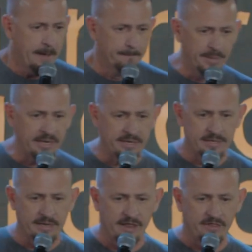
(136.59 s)
But
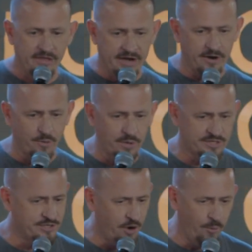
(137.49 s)
there
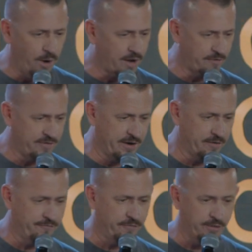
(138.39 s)
was no water
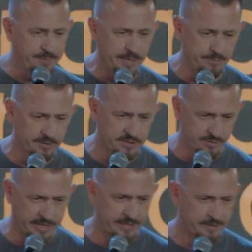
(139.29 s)
there for the people to
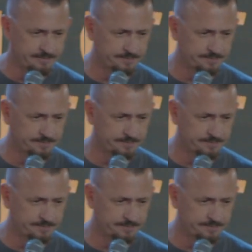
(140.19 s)
drink.